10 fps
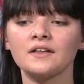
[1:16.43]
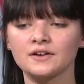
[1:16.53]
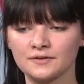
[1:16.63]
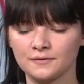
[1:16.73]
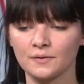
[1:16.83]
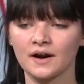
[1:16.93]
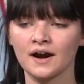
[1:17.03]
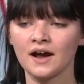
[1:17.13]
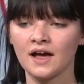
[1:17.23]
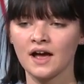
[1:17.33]
I look
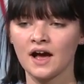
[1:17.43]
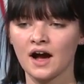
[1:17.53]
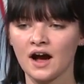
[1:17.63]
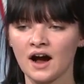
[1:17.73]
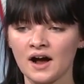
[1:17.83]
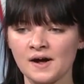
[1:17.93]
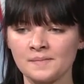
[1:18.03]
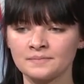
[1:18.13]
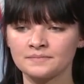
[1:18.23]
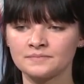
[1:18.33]
for,
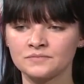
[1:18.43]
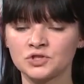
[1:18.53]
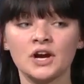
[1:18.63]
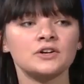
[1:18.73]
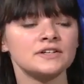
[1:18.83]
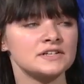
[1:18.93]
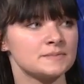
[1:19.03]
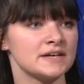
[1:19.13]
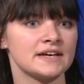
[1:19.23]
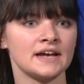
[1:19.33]
generally
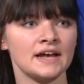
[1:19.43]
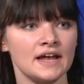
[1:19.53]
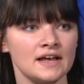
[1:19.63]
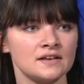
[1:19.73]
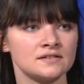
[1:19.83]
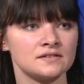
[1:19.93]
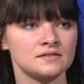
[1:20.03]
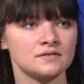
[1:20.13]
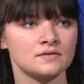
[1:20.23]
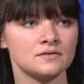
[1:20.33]
speaking,
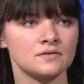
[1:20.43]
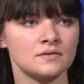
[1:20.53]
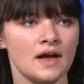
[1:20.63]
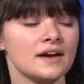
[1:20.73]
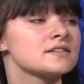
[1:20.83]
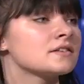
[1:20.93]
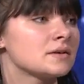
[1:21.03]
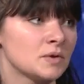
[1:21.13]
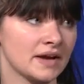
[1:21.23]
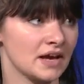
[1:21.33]
is
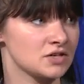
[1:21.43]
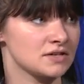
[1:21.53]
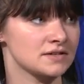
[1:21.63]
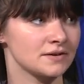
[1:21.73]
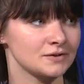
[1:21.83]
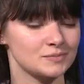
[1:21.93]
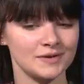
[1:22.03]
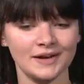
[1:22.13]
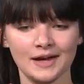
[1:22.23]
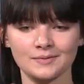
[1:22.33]
excellent communication skills,
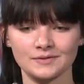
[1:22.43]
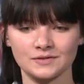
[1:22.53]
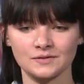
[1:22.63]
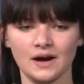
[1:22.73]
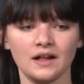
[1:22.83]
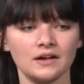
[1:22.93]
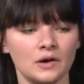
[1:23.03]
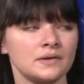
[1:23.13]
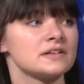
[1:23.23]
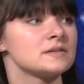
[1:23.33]
being able to
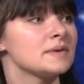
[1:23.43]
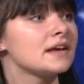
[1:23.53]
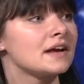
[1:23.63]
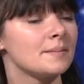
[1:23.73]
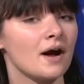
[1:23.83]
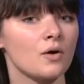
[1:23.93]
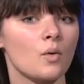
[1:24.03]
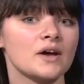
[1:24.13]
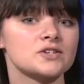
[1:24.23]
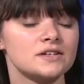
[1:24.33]
eloquently speak about
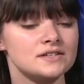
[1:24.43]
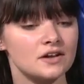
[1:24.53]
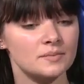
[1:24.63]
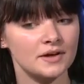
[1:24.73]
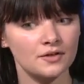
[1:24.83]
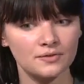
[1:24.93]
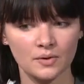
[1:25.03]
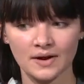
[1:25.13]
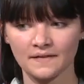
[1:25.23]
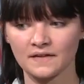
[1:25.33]
questions that are being
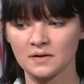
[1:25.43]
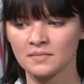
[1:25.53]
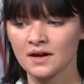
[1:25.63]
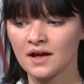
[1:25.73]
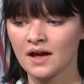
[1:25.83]
thrown at them.